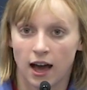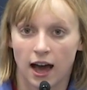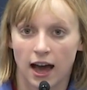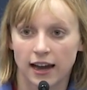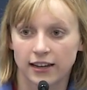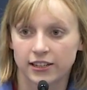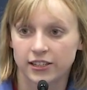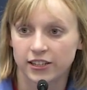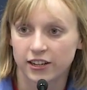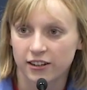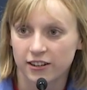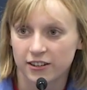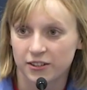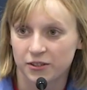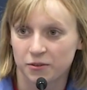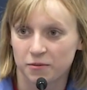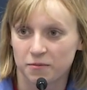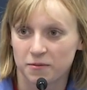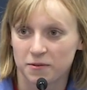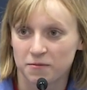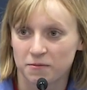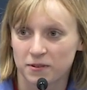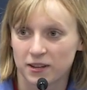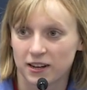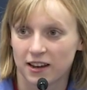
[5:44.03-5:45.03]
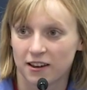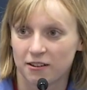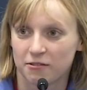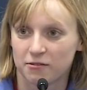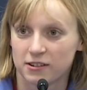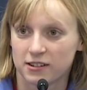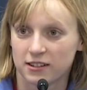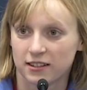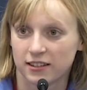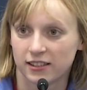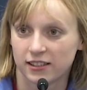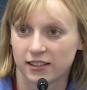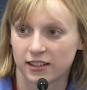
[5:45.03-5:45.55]
I started swimming when I
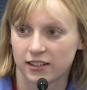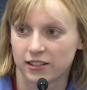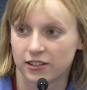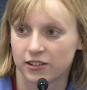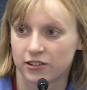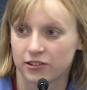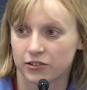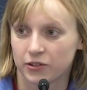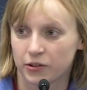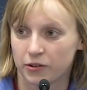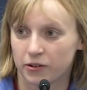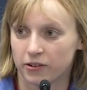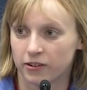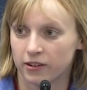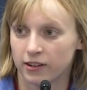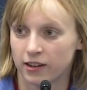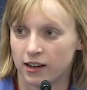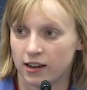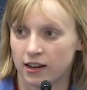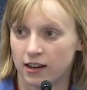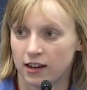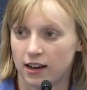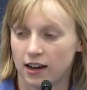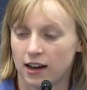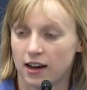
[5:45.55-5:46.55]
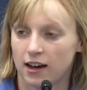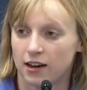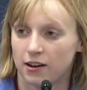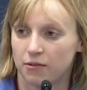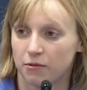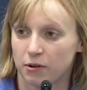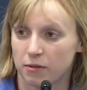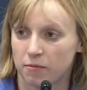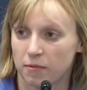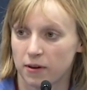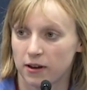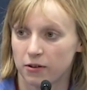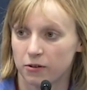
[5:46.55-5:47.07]
was six years old uh,
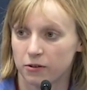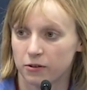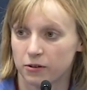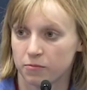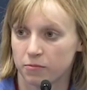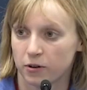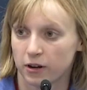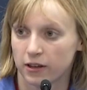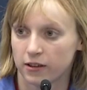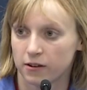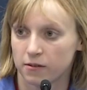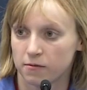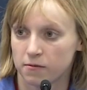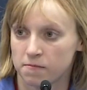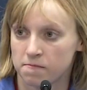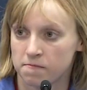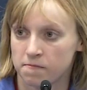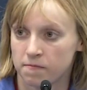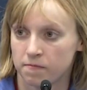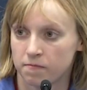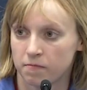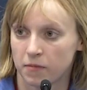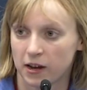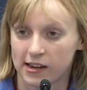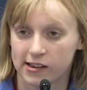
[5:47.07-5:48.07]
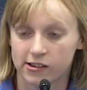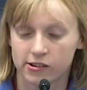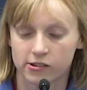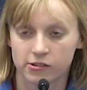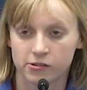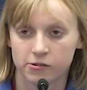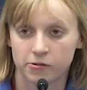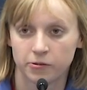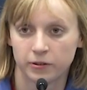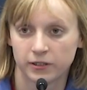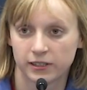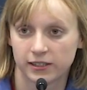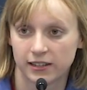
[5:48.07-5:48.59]
with my older brother Michael,
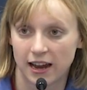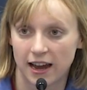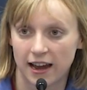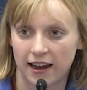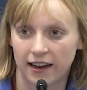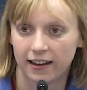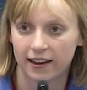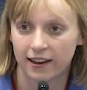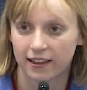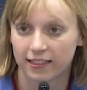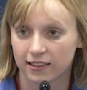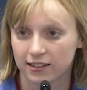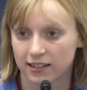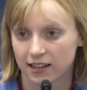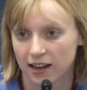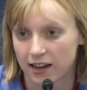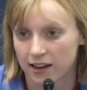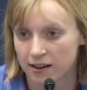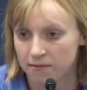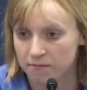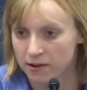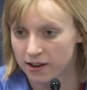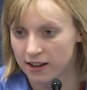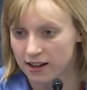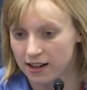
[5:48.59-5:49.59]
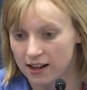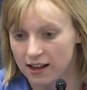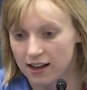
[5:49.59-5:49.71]
who was nine at the time,